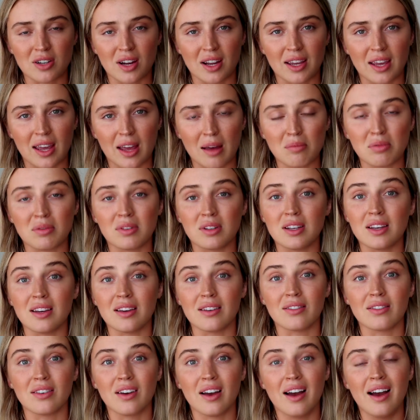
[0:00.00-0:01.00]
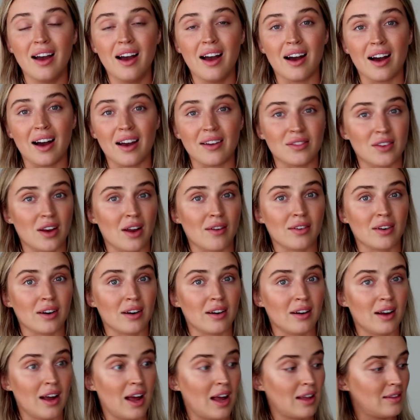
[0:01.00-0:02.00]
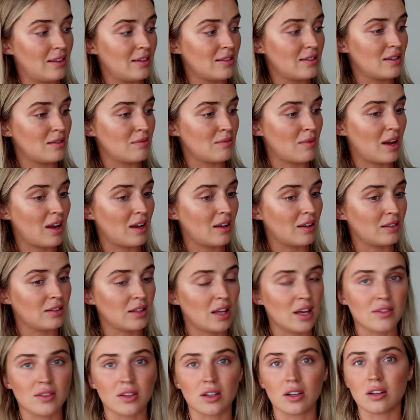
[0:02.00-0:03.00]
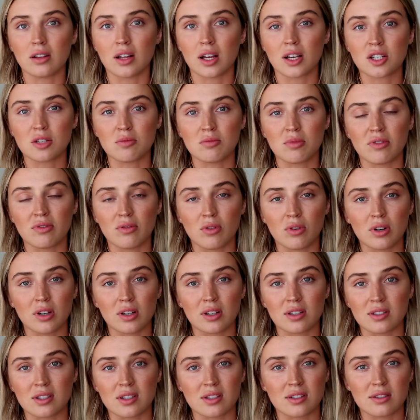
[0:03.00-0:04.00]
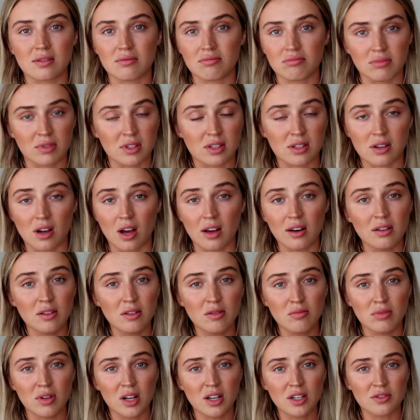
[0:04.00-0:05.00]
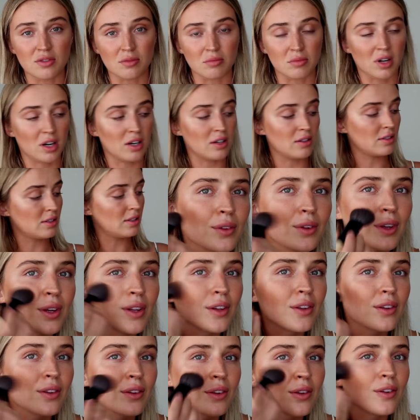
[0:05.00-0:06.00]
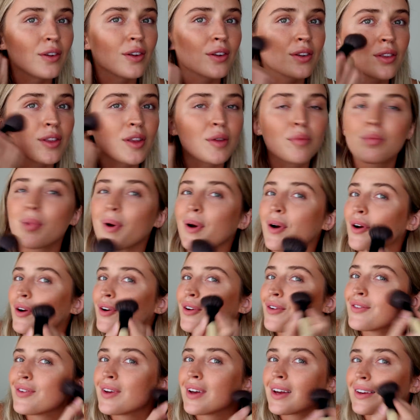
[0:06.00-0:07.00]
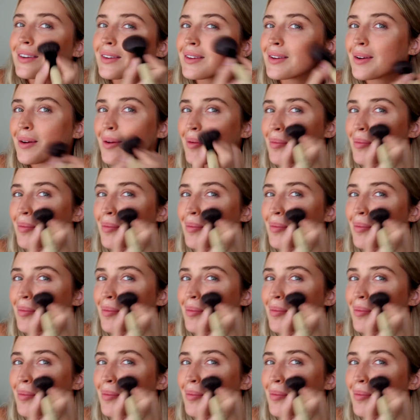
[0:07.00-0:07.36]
I can't believe I've never had this in my life and collection before, because it's not a new blush from NARS. It's just the perfect